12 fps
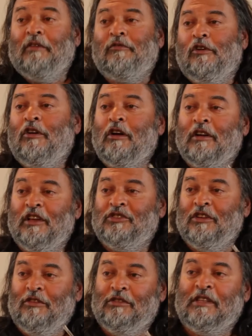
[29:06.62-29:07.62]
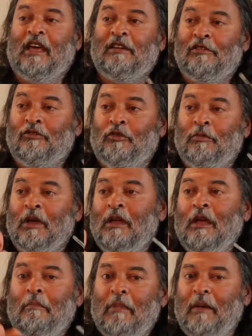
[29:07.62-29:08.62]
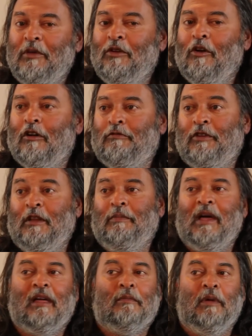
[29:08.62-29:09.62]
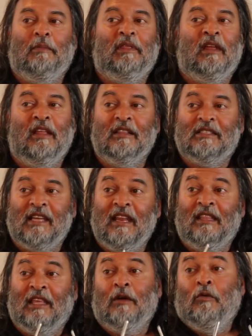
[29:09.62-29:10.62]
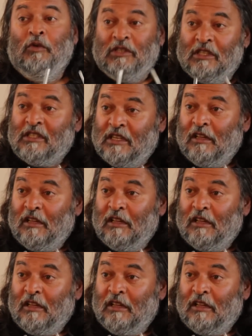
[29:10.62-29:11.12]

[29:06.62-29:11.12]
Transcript: in for an audition, you sat in a room, maybe you got feedback, maybe they didn't say anything, which is